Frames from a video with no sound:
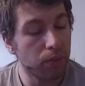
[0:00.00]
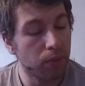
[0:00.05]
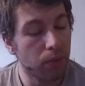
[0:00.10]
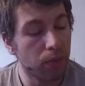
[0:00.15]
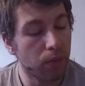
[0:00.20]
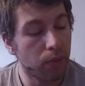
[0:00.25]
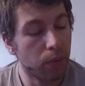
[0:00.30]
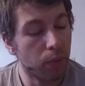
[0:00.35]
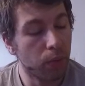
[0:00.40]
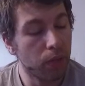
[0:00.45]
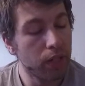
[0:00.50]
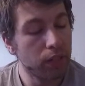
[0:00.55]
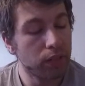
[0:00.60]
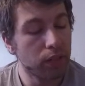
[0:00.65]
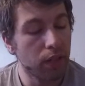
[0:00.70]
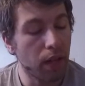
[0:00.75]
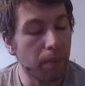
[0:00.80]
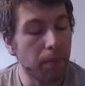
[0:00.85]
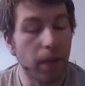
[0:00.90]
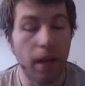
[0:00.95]
the
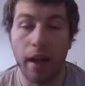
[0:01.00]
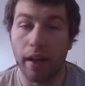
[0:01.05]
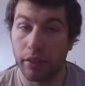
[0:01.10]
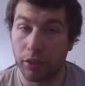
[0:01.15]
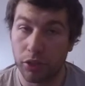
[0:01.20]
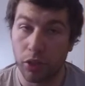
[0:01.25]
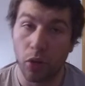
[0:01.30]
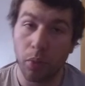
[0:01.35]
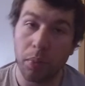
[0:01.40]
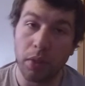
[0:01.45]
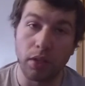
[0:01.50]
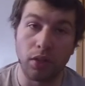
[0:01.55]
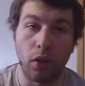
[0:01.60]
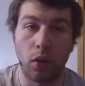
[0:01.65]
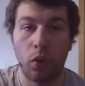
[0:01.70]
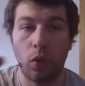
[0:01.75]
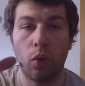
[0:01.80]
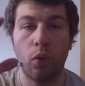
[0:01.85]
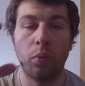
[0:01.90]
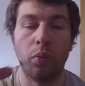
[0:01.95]
reason I'm not sharpening the
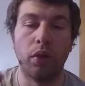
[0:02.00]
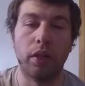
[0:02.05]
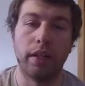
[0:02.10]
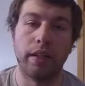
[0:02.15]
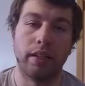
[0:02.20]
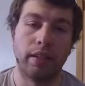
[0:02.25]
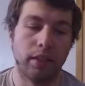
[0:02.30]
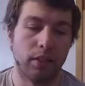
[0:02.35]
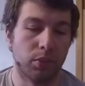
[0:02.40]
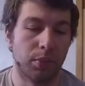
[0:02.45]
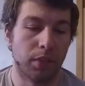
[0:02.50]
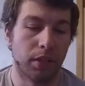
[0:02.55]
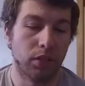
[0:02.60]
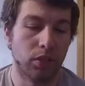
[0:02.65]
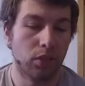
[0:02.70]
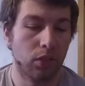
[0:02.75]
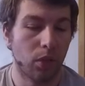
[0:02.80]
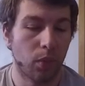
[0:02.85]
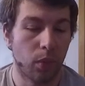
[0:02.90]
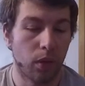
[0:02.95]
whole blade is because
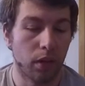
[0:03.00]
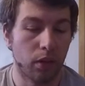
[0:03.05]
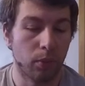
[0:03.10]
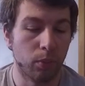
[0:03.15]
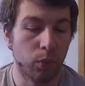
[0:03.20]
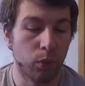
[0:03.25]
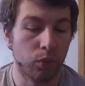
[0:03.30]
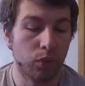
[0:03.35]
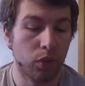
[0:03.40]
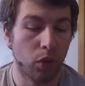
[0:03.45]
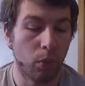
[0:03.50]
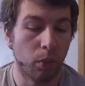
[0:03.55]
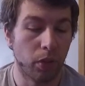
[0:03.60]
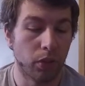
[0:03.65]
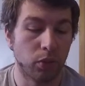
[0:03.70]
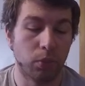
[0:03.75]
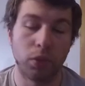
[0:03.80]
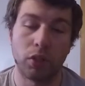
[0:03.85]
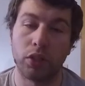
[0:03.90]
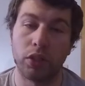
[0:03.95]
you don't want to remove so
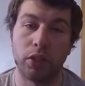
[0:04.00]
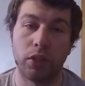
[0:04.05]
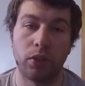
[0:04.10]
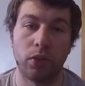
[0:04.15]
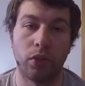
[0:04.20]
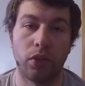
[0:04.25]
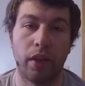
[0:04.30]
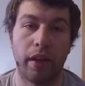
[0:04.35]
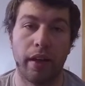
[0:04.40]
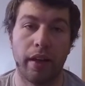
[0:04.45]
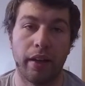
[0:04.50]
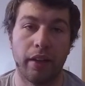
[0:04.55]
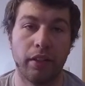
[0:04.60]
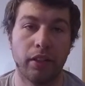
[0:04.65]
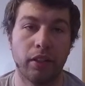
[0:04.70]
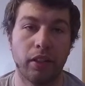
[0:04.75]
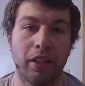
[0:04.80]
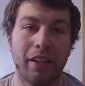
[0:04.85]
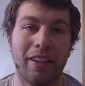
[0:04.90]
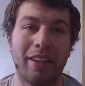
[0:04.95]
much material
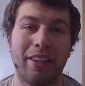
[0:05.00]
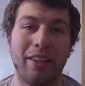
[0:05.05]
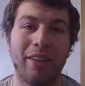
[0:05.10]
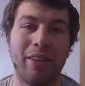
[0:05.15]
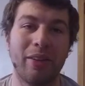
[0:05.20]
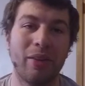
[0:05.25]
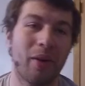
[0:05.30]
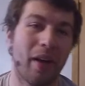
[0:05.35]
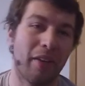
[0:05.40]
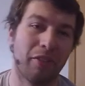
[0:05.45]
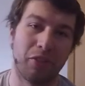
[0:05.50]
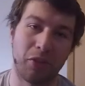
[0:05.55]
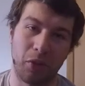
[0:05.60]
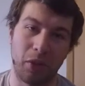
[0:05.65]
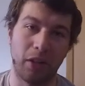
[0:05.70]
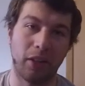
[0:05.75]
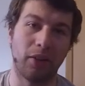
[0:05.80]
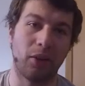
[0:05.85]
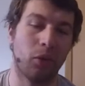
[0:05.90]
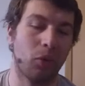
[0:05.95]
that you have
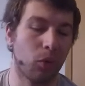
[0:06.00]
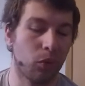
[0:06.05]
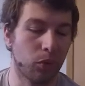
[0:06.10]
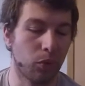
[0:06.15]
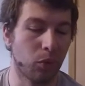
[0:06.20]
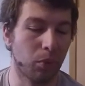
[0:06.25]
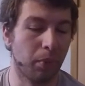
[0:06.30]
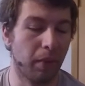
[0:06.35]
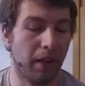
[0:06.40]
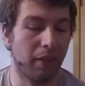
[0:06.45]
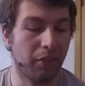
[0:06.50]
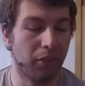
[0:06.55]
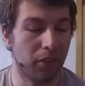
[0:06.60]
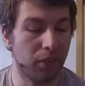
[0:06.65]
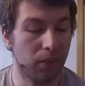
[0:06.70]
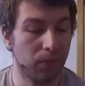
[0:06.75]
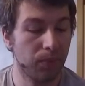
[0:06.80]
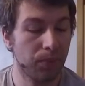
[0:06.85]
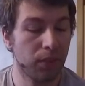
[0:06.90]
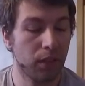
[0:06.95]
created a whole new
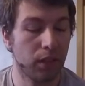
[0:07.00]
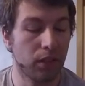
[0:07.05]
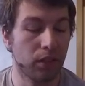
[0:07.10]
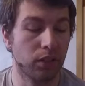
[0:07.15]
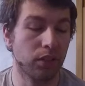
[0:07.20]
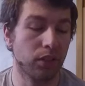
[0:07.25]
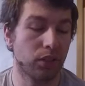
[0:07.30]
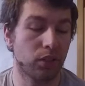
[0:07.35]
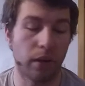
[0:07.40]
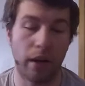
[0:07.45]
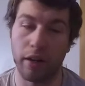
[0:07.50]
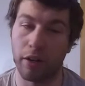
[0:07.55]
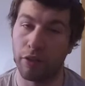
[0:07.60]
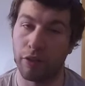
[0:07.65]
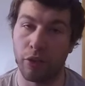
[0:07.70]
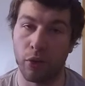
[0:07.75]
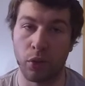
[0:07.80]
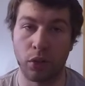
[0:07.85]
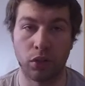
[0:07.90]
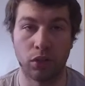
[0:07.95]
bevel. You're just trying to
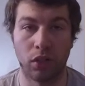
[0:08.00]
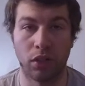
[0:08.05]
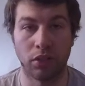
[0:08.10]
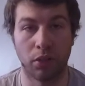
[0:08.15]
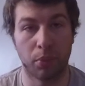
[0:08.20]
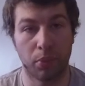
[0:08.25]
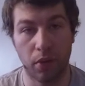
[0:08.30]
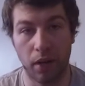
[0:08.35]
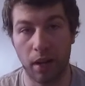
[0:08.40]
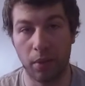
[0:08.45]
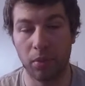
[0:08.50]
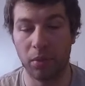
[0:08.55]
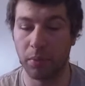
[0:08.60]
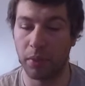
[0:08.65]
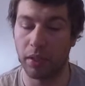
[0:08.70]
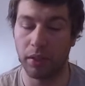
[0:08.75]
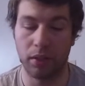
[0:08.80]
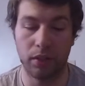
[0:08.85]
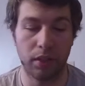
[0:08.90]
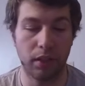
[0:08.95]
focus on the problem
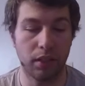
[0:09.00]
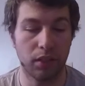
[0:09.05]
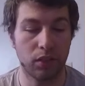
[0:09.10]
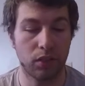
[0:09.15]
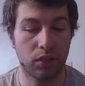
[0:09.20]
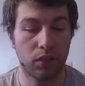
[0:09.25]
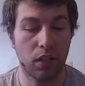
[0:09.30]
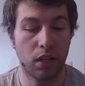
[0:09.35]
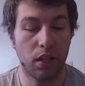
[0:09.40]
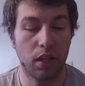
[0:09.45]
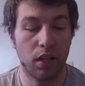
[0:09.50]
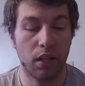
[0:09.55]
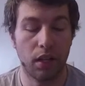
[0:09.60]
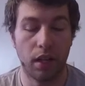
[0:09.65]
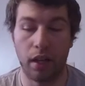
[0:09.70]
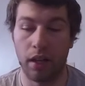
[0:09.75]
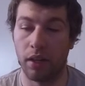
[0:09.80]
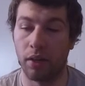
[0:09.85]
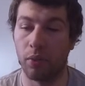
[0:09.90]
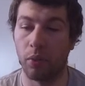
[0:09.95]
areas.
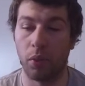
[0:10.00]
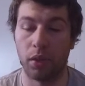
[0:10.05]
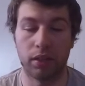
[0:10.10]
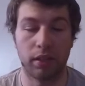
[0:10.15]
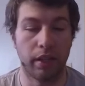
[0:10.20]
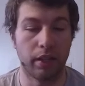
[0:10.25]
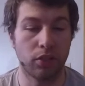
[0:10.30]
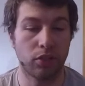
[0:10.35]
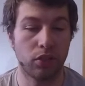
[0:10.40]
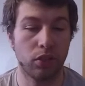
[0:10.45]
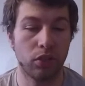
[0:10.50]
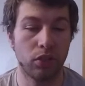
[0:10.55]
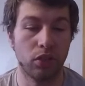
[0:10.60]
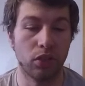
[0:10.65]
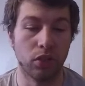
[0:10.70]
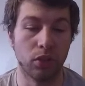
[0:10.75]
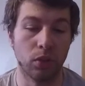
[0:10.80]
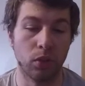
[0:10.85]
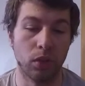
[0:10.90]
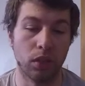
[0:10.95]
And what that should
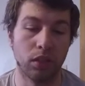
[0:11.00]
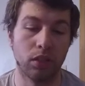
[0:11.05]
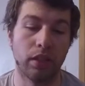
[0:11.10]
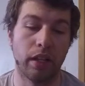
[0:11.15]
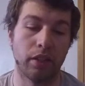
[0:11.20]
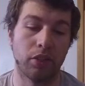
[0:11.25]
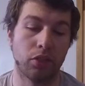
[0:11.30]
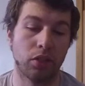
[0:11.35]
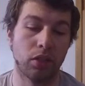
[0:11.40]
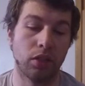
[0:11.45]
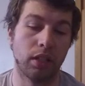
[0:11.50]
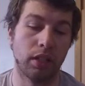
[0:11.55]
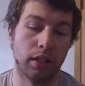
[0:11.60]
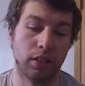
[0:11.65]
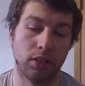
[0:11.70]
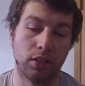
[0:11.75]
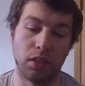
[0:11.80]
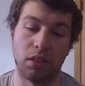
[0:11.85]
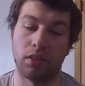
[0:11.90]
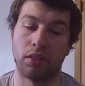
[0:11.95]
do is that should get
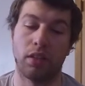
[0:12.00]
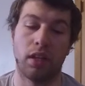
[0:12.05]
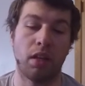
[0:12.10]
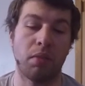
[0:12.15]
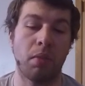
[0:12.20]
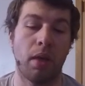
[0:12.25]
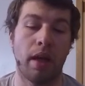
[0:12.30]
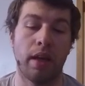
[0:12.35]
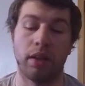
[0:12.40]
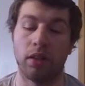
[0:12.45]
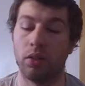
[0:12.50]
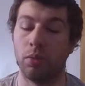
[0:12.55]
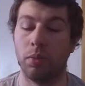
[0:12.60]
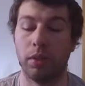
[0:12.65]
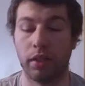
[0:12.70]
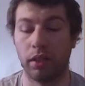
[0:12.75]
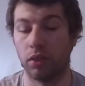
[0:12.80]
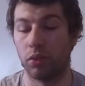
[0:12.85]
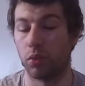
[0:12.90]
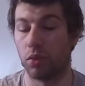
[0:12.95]
it to the same angle,
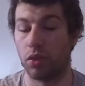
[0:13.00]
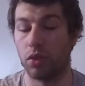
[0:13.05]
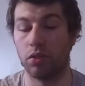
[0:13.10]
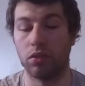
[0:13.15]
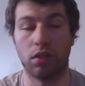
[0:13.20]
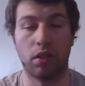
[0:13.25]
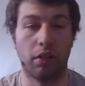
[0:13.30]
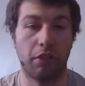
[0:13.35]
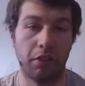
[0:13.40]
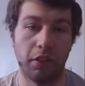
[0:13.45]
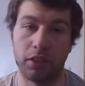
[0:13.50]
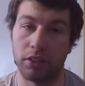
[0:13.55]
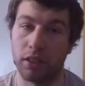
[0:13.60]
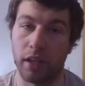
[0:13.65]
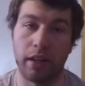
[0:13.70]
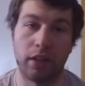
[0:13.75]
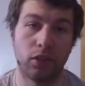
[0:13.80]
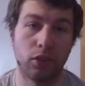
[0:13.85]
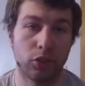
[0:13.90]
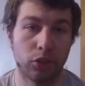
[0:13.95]
because we're using a fixed
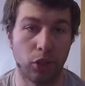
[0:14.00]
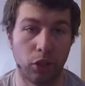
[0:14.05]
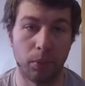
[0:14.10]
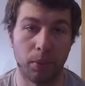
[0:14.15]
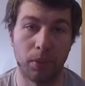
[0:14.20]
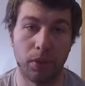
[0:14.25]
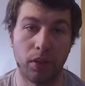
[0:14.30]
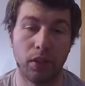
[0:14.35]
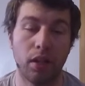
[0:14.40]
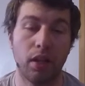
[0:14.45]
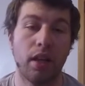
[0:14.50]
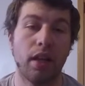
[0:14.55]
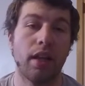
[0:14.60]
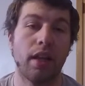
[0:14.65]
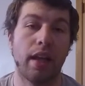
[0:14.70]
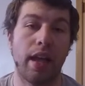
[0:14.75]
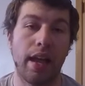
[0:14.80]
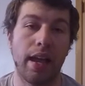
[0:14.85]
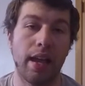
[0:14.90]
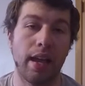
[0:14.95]
angle sharpener,
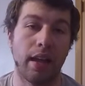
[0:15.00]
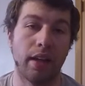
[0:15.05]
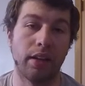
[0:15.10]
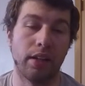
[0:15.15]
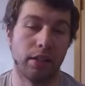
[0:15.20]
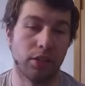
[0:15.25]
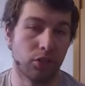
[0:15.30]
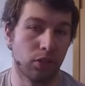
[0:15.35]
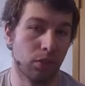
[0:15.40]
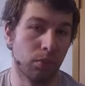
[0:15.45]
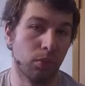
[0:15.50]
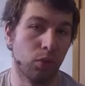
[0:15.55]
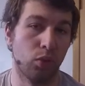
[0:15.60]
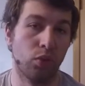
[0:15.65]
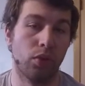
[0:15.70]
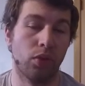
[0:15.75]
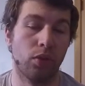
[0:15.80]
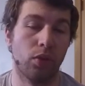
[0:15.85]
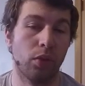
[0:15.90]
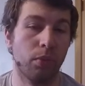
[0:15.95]
and it should
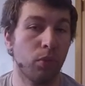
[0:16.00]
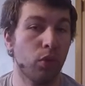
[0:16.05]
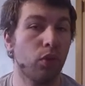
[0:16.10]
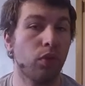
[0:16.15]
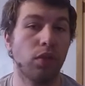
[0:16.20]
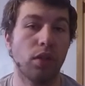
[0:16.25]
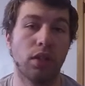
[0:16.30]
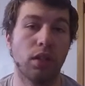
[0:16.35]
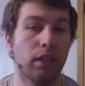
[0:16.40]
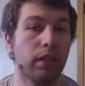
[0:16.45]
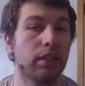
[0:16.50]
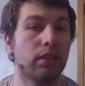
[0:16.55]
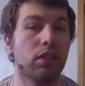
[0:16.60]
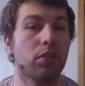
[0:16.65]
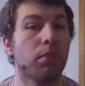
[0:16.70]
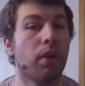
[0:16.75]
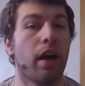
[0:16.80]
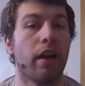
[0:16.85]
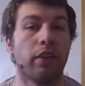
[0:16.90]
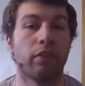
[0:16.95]
remove the least
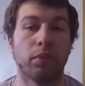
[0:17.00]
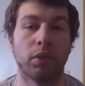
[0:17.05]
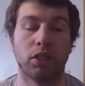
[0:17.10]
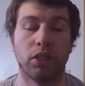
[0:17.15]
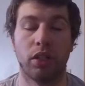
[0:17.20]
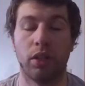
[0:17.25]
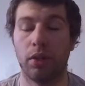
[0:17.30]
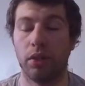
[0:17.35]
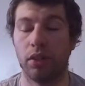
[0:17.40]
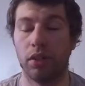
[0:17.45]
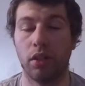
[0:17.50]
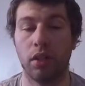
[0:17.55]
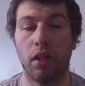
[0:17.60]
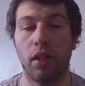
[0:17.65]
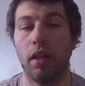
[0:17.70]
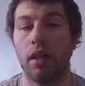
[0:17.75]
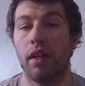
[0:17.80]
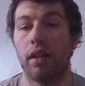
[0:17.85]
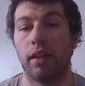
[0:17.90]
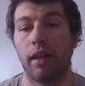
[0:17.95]
amount of material.
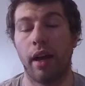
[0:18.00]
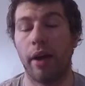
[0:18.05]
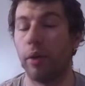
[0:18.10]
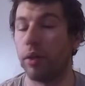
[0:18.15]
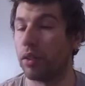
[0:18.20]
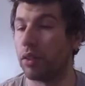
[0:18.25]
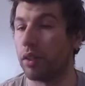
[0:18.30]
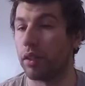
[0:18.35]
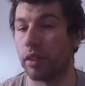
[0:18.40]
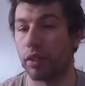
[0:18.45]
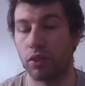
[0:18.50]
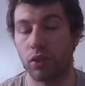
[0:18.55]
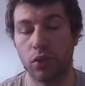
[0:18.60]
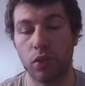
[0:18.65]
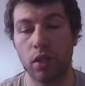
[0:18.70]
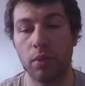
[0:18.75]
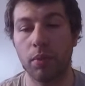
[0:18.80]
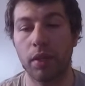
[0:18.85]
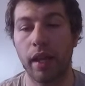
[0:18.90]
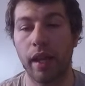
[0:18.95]
Now, in
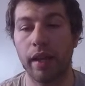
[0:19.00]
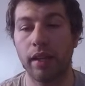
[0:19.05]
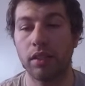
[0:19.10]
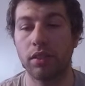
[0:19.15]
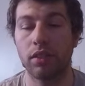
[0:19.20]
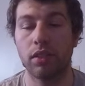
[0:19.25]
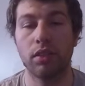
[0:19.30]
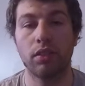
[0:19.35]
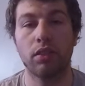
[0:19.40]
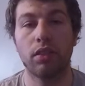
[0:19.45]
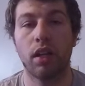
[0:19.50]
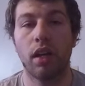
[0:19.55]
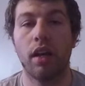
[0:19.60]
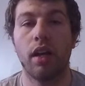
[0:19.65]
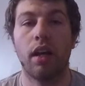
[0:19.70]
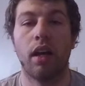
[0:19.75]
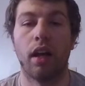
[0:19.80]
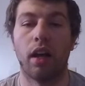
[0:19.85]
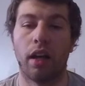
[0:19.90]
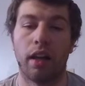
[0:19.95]
extreme cases,
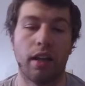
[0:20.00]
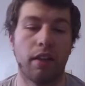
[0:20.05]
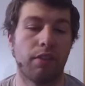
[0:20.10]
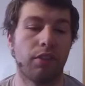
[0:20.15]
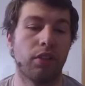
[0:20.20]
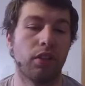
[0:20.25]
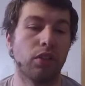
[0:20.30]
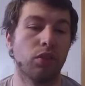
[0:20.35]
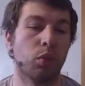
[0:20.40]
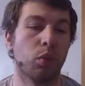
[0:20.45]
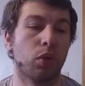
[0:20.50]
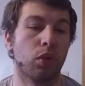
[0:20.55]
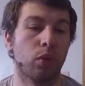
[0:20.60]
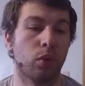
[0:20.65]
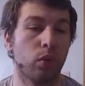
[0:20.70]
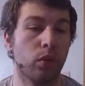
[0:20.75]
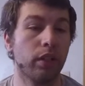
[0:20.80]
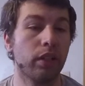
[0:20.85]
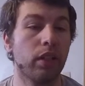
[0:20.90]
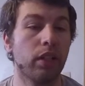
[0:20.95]
if these were
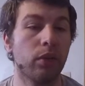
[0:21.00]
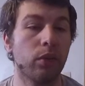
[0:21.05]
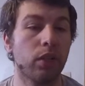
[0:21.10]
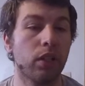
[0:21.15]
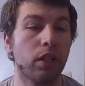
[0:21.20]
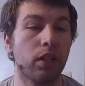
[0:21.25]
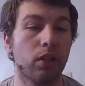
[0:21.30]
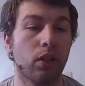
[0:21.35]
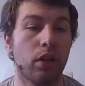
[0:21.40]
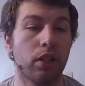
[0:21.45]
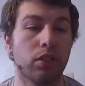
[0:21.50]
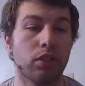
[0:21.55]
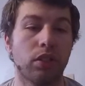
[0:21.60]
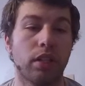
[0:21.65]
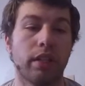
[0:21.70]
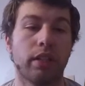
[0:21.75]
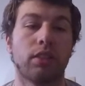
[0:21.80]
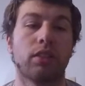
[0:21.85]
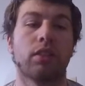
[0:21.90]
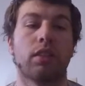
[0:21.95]
really, really large
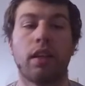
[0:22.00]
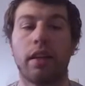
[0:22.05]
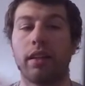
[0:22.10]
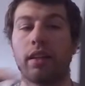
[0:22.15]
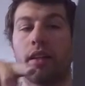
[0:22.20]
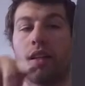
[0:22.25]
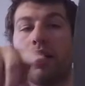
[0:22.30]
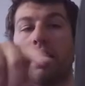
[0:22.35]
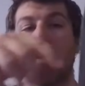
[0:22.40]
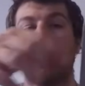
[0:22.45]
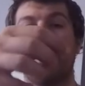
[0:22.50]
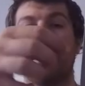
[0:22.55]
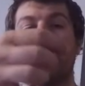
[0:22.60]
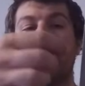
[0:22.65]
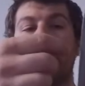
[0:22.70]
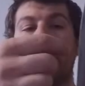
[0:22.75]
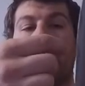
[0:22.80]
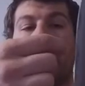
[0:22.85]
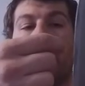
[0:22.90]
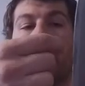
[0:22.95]
nicks, like they
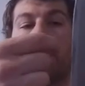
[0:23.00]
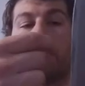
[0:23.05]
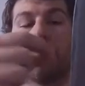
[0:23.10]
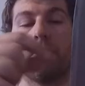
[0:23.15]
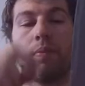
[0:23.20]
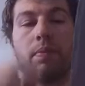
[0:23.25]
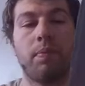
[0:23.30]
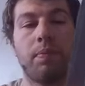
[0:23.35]
came,